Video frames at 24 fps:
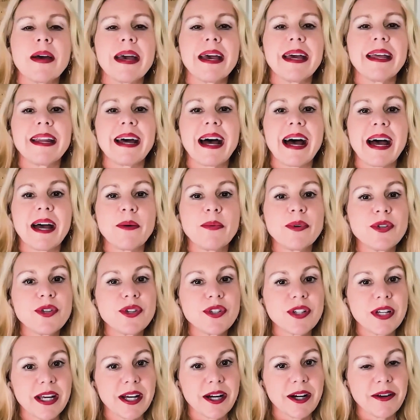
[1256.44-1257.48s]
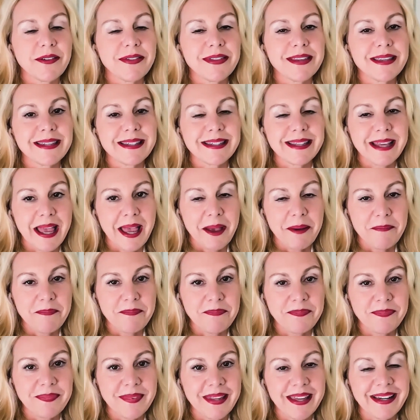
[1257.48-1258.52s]
And I will share the
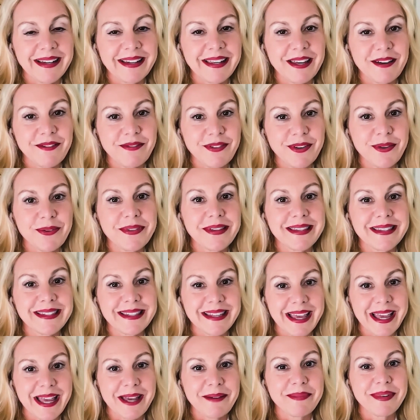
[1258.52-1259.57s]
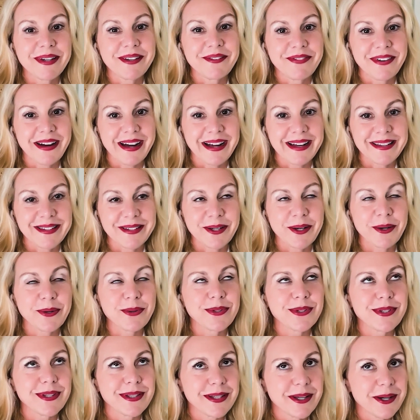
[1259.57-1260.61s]
same and give you the same advice. Go
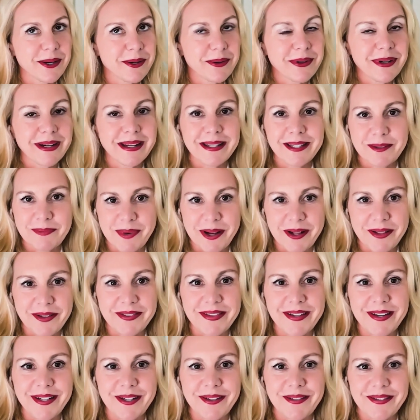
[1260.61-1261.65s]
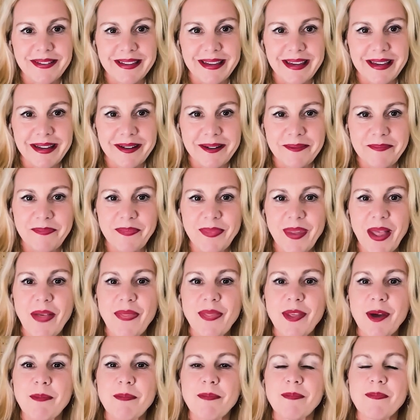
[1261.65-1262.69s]
slower and smaller than you think.
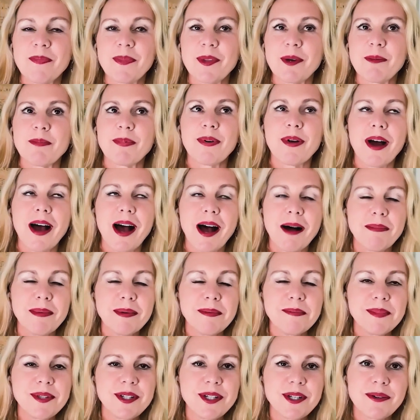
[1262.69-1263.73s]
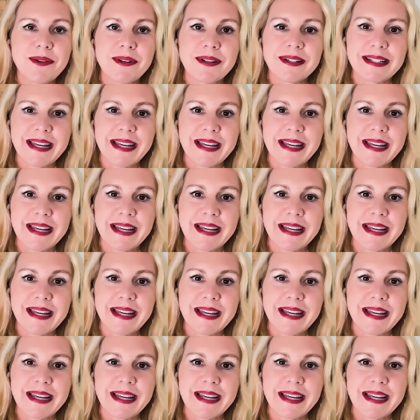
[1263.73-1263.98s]
The problems you're